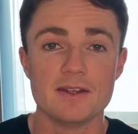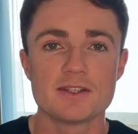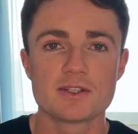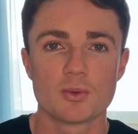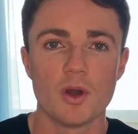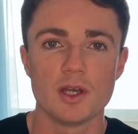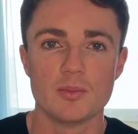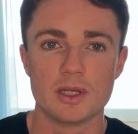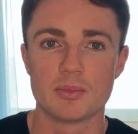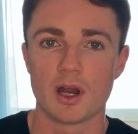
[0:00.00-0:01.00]
this is why
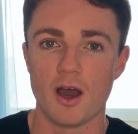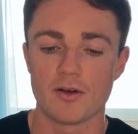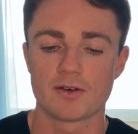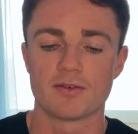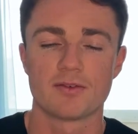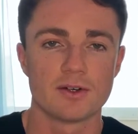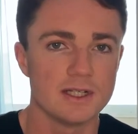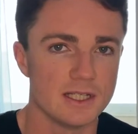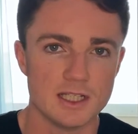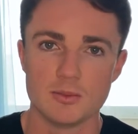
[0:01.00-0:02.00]
people offer
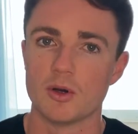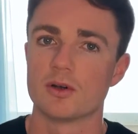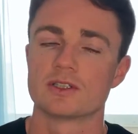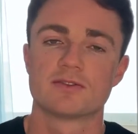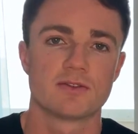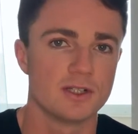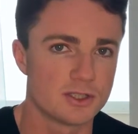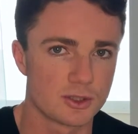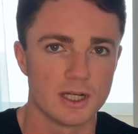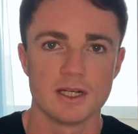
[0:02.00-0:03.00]
free ebooks, free
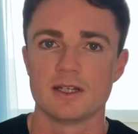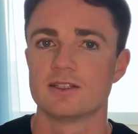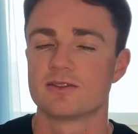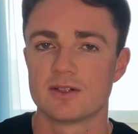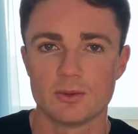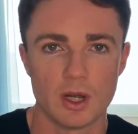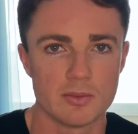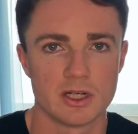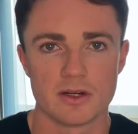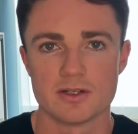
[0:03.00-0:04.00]
trainings, free
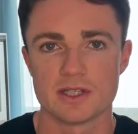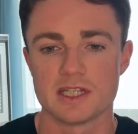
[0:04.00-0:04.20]
webinars.